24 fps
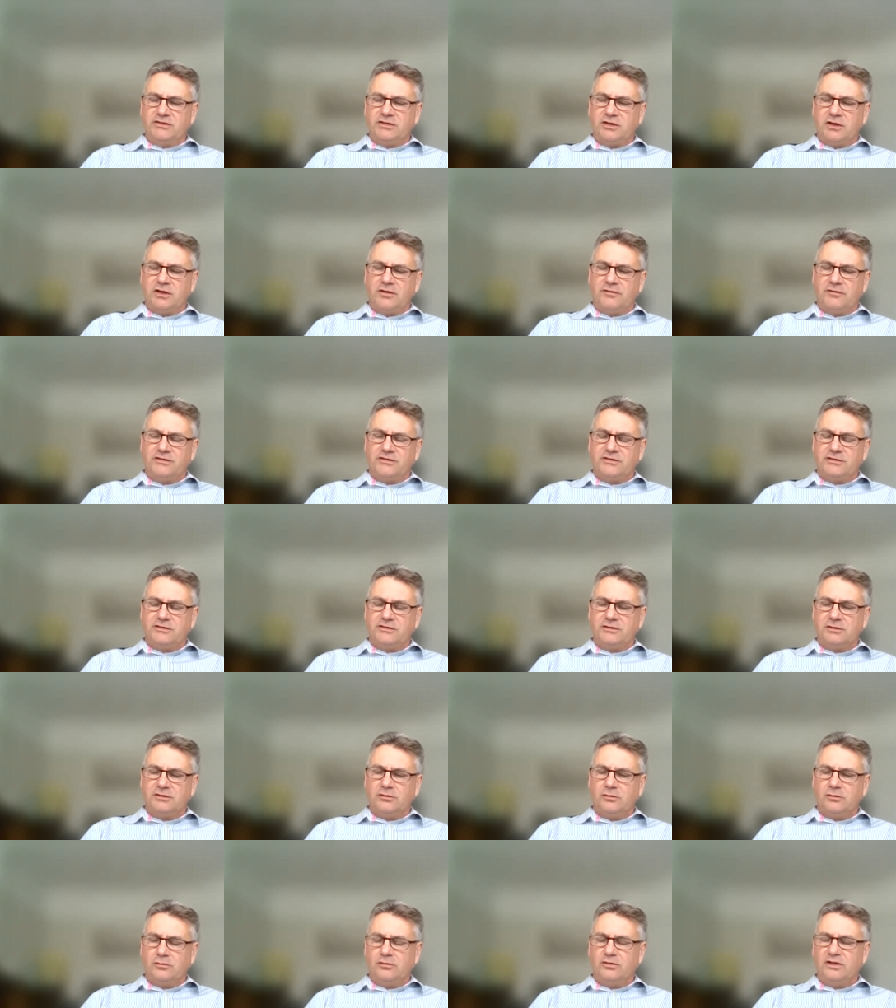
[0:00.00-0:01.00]
is harvest
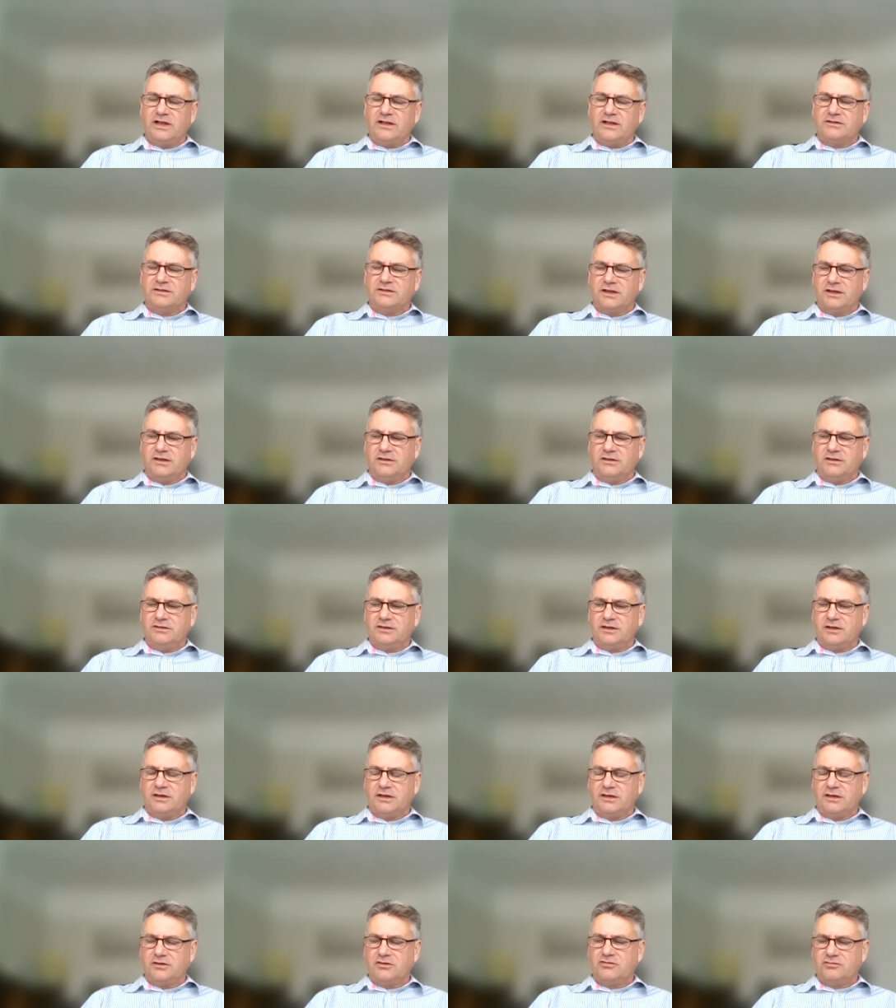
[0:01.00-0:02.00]
all that
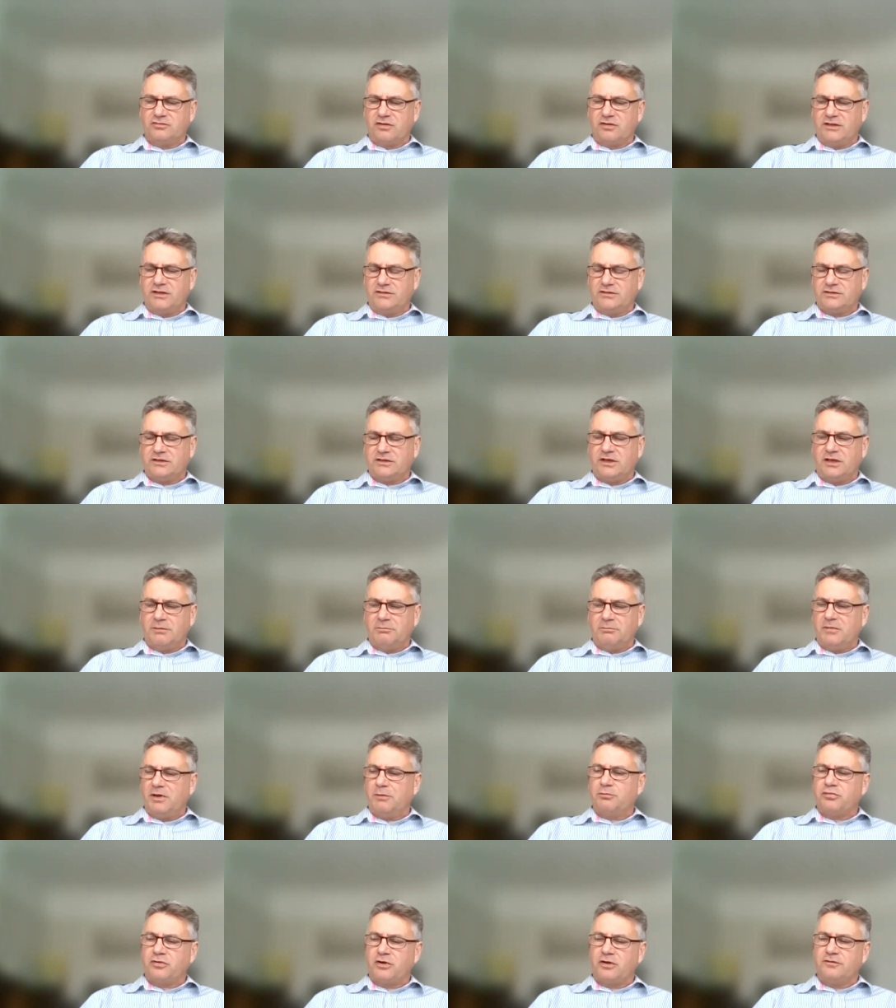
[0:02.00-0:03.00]
data and create um,
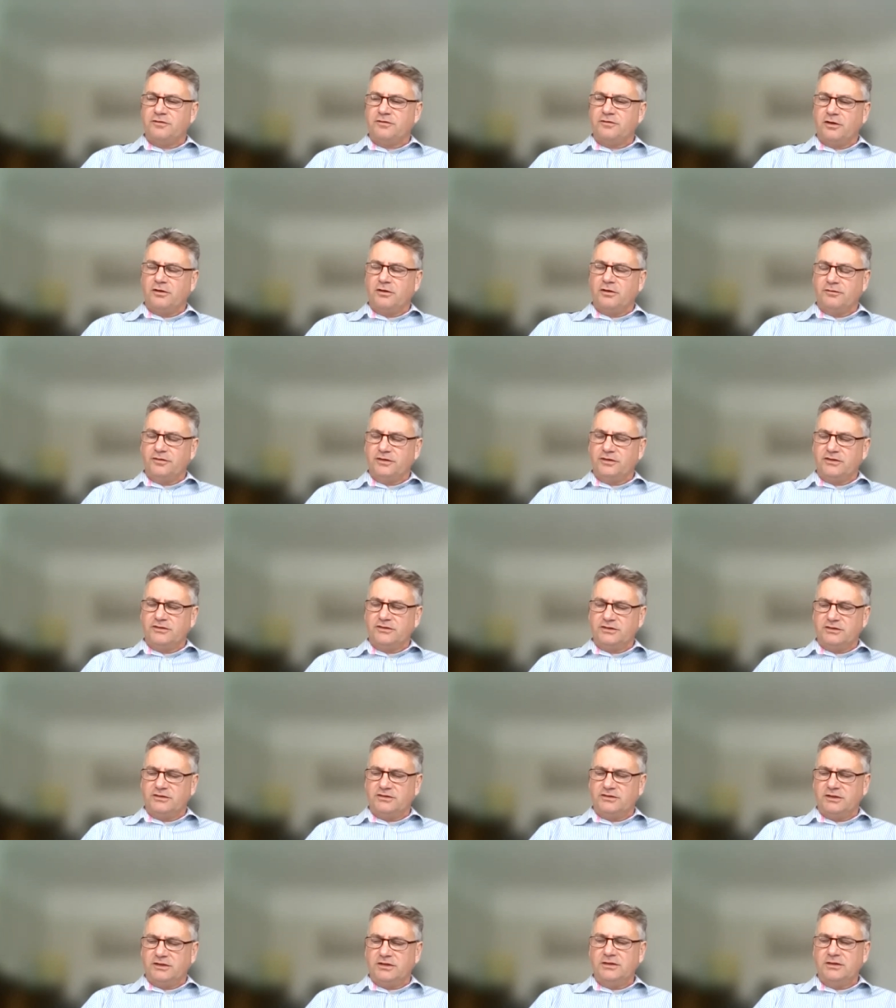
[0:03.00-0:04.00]
a profile for the
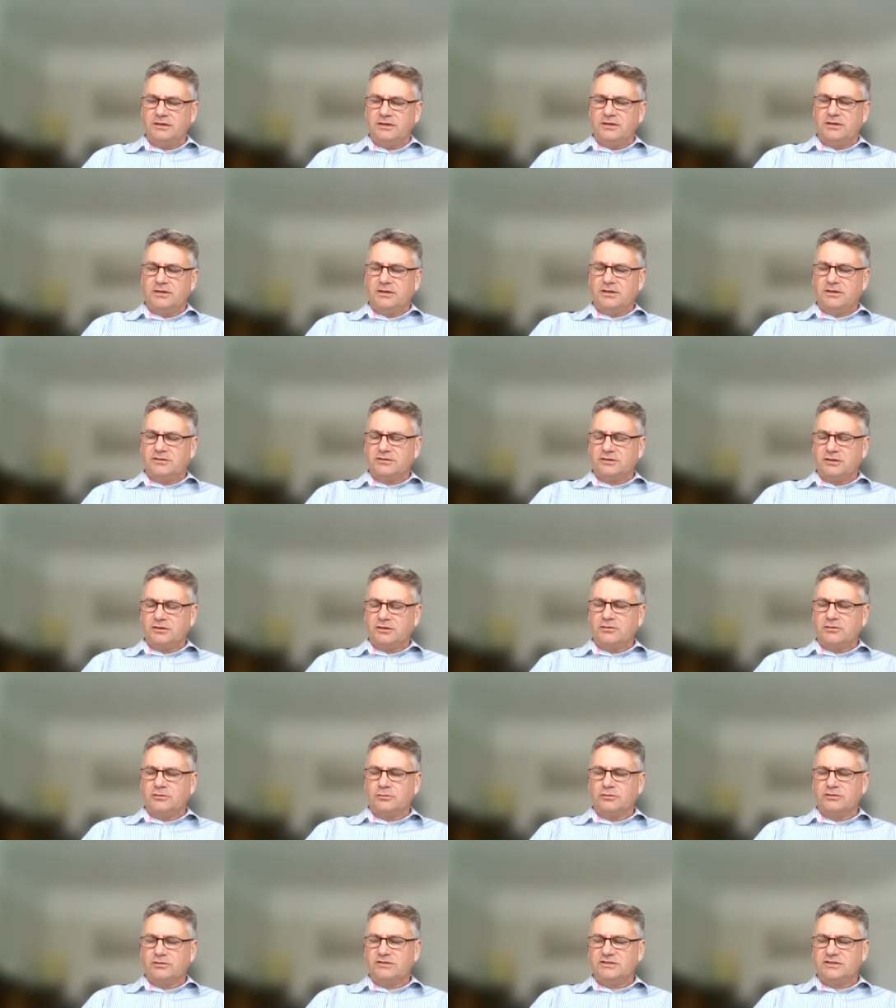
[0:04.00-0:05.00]
city,
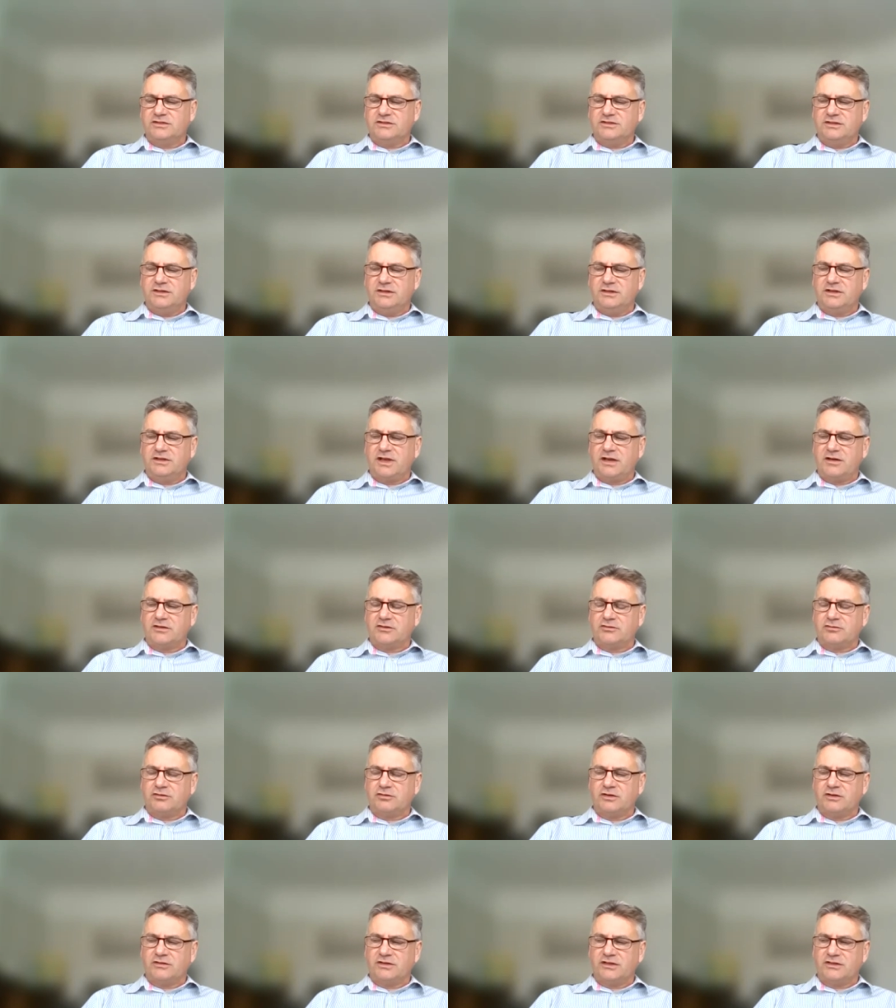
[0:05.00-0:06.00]
so-called city
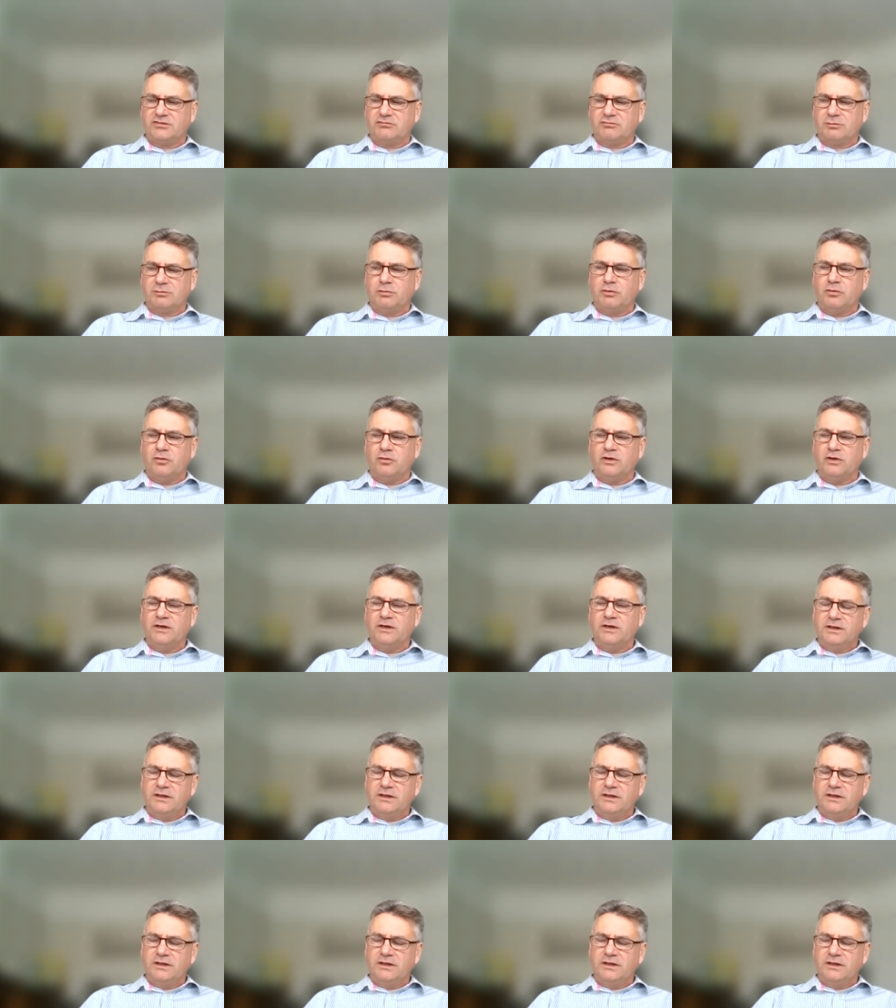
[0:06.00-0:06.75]
characterization report,